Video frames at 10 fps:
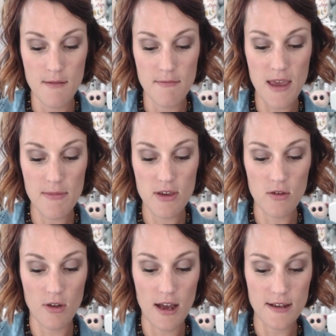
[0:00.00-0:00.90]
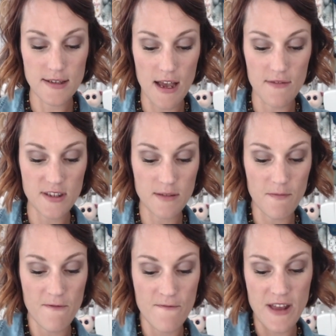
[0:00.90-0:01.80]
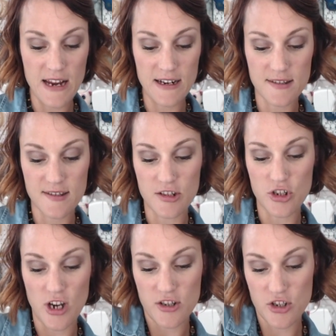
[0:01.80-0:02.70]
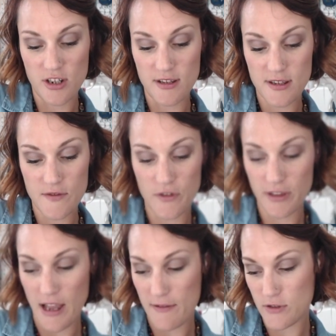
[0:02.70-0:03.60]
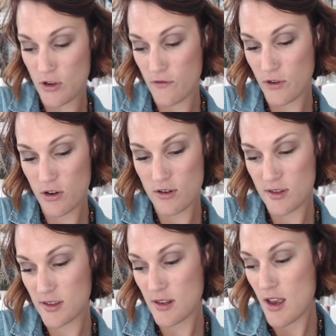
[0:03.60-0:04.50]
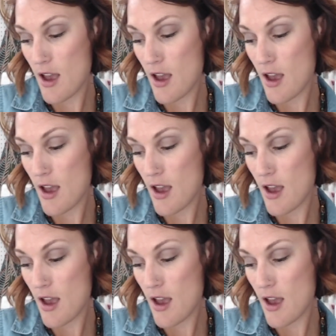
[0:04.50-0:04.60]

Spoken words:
Maybe you guys have some faded suggestions for leftovers,